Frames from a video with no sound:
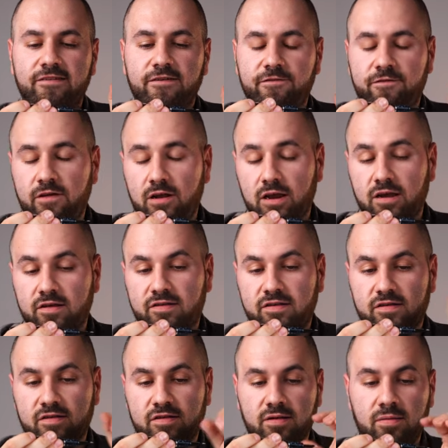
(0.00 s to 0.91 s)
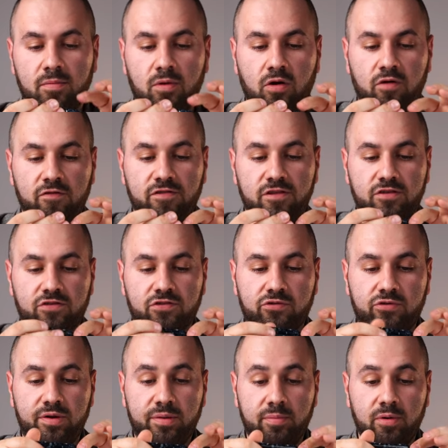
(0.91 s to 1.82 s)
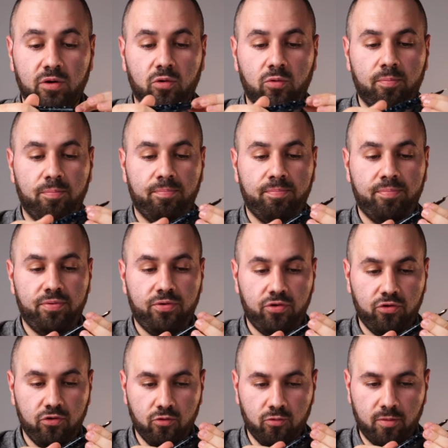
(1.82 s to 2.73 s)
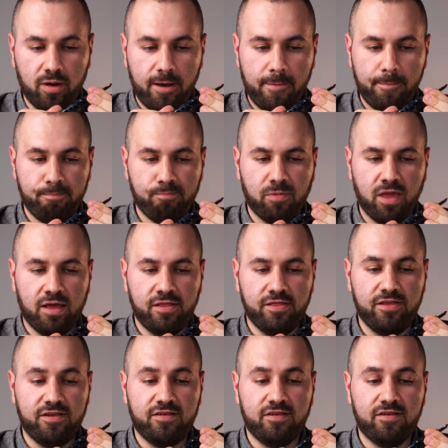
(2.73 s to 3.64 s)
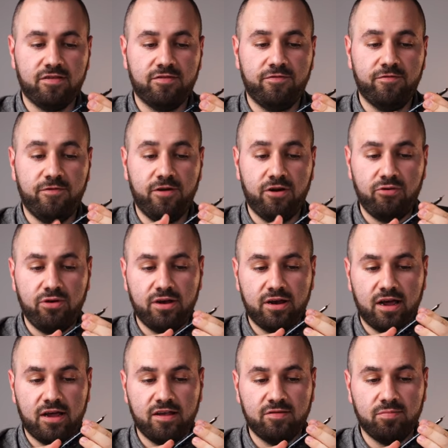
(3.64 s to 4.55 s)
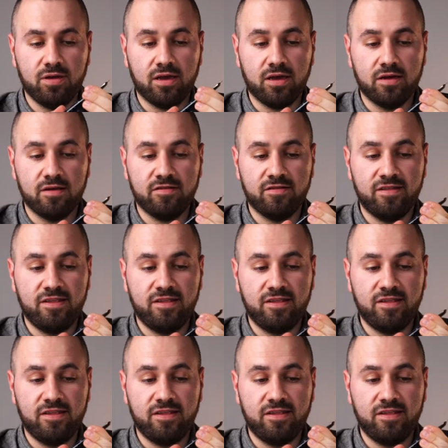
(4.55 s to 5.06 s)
the filling system of the Scribo Piuma and this is very nice because